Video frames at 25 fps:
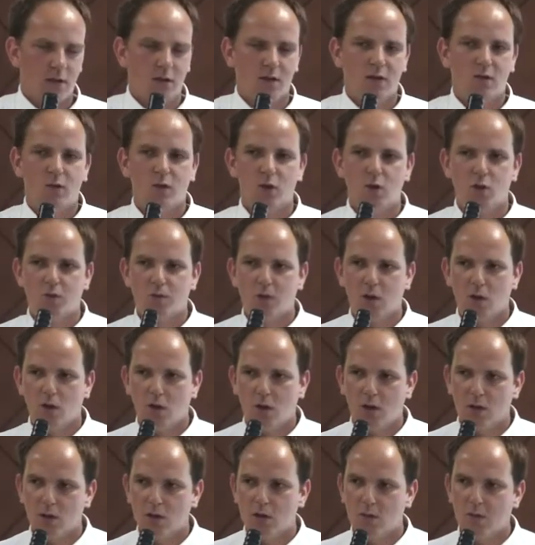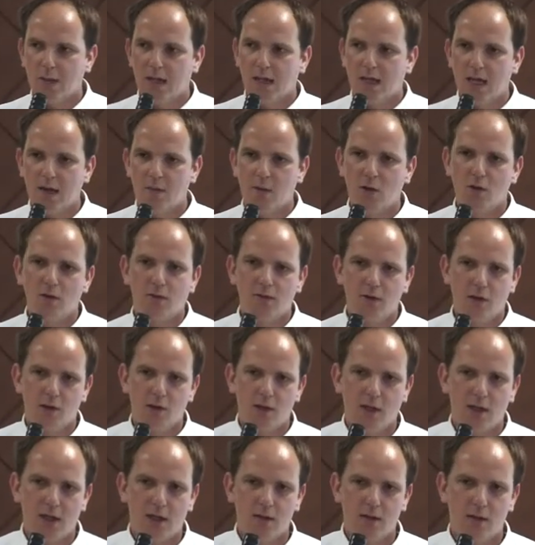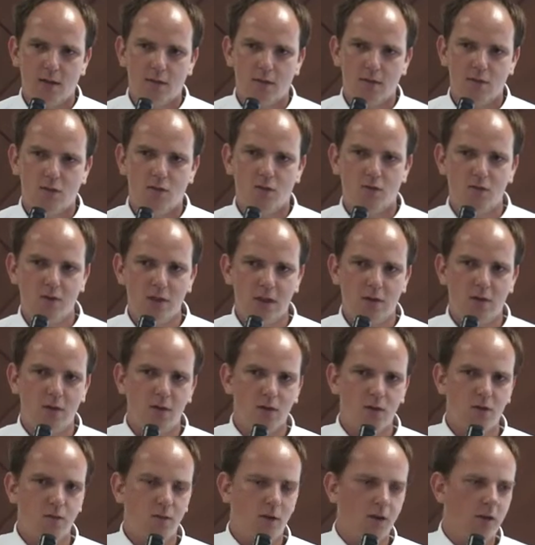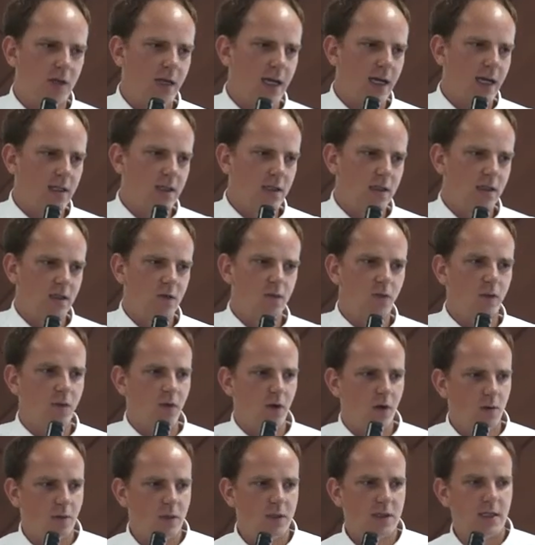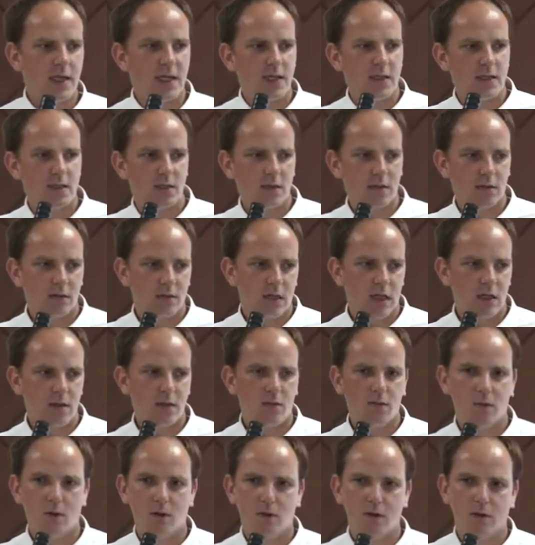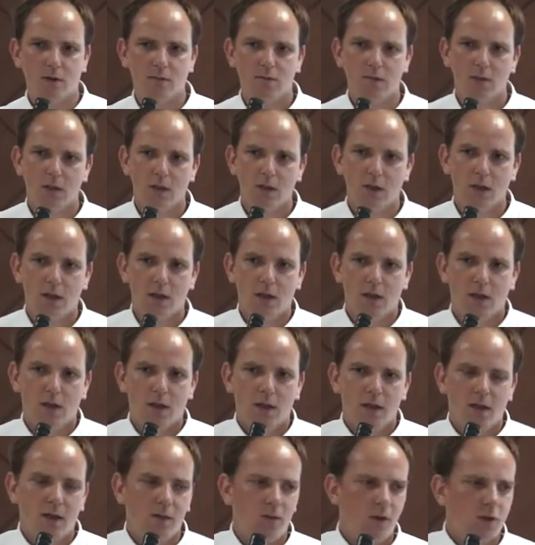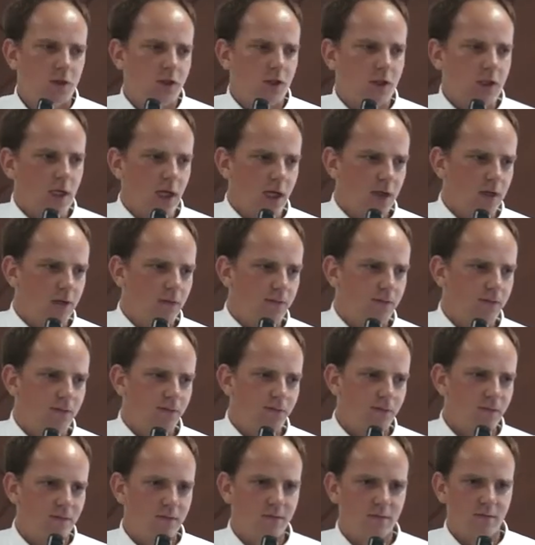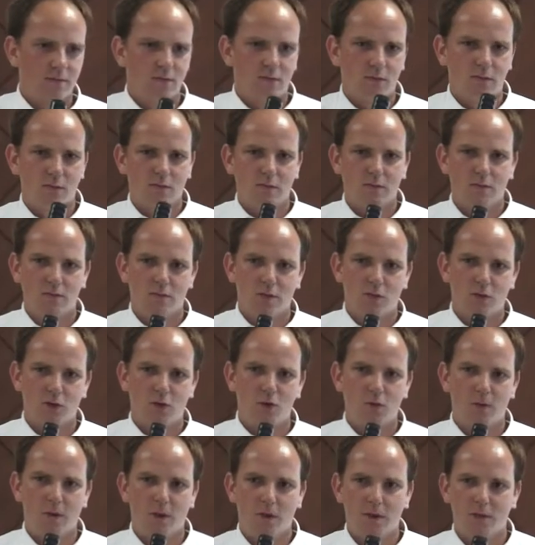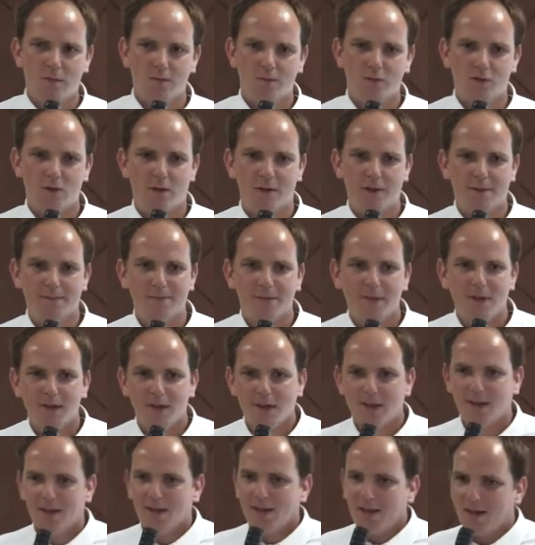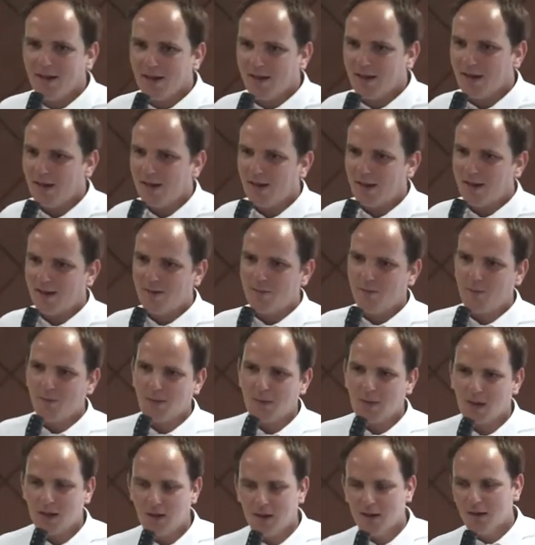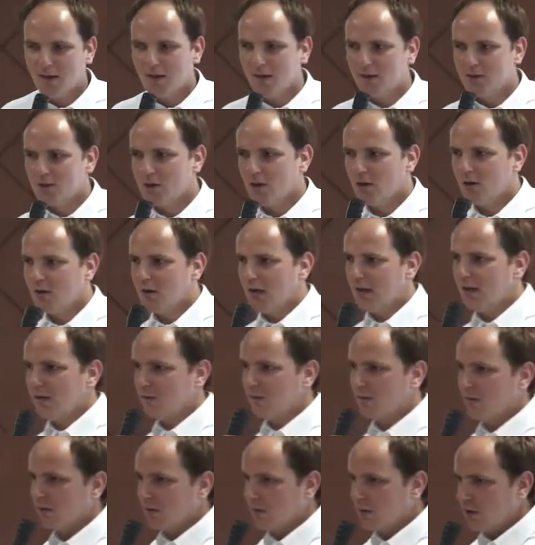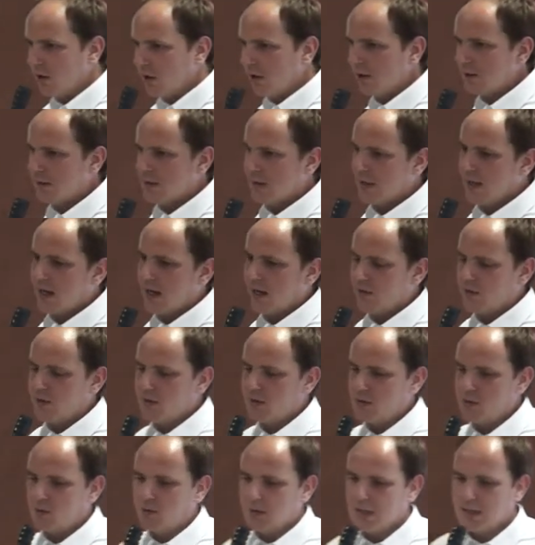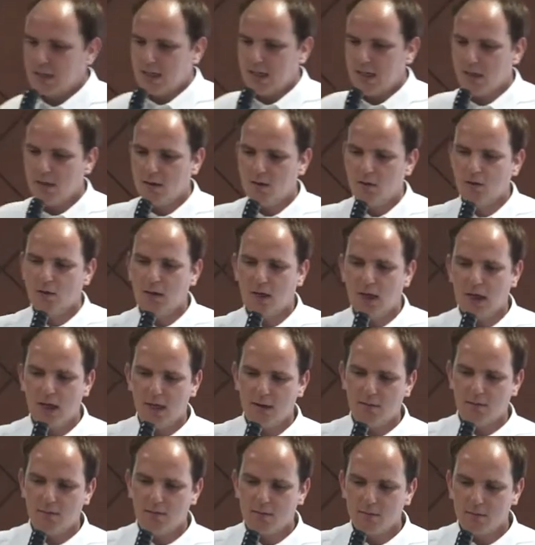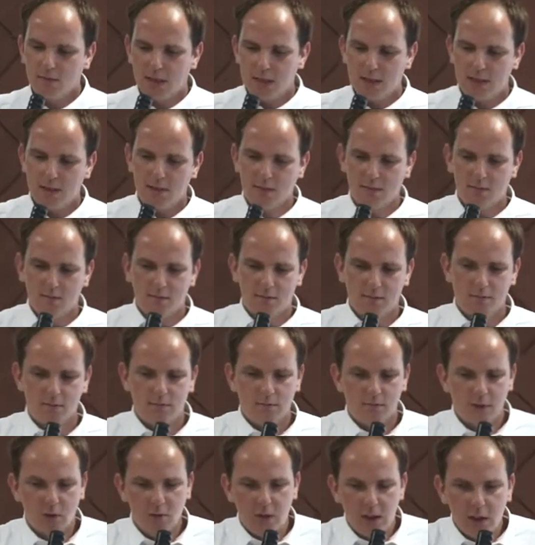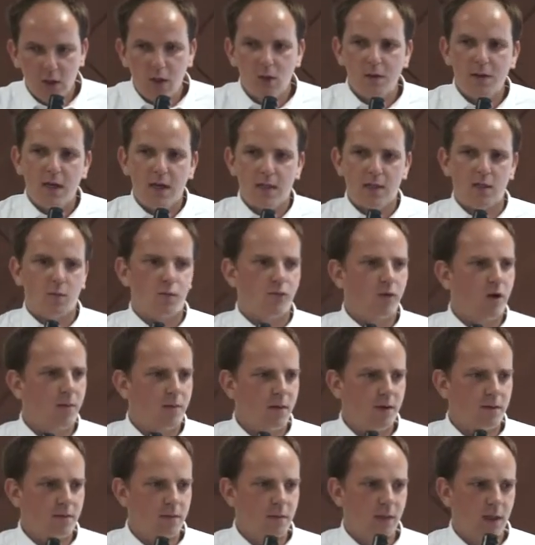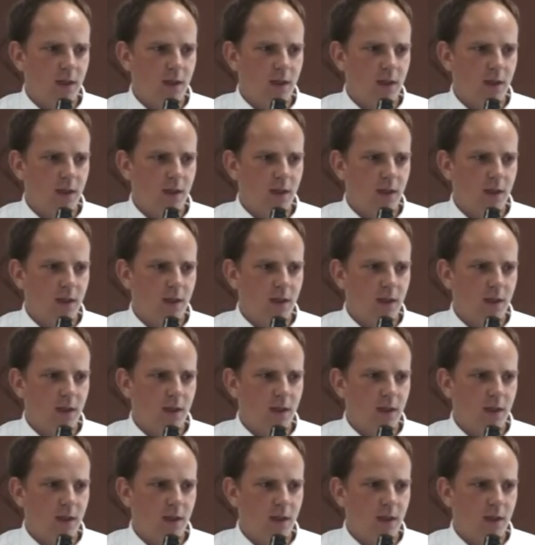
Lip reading: which were caused by chemical fertilizer, to treat those water hyacinths with herbicides in the water, which is kind of stupid, sorry. So in all scenarios we said, okay, listen, we know there's a problem,